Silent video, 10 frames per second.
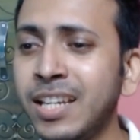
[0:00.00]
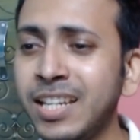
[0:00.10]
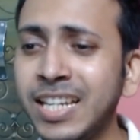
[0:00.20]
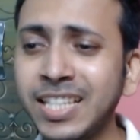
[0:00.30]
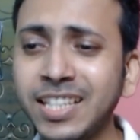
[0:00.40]

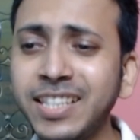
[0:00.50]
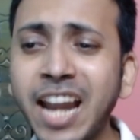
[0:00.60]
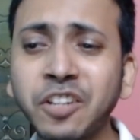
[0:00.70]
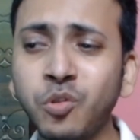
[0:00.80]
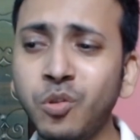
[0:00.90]
Isn't
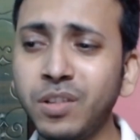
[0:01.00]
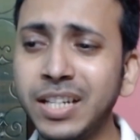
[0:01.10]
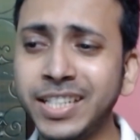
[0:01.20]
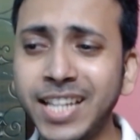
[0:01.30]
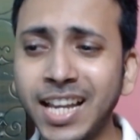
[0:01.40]
that cool?
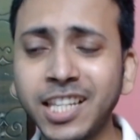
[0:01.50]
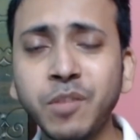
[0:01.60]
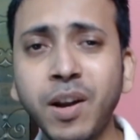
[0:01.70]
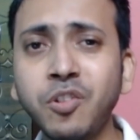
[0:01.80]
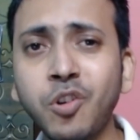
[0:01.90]
Does
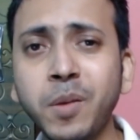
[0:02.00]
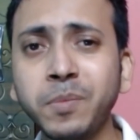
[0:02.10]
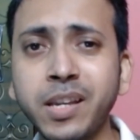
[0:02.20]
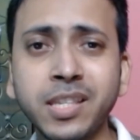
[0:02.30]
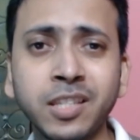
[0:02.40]
anyone know
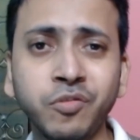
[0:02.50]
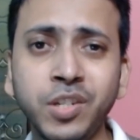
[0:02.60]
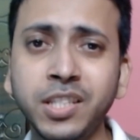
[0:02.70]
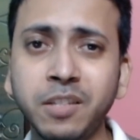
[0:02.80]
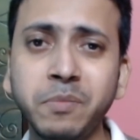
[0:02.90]
if there's a
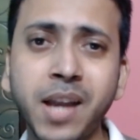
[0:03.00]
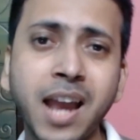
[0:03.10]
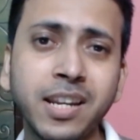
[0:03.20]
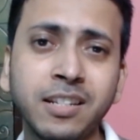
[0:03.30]
reason behind it?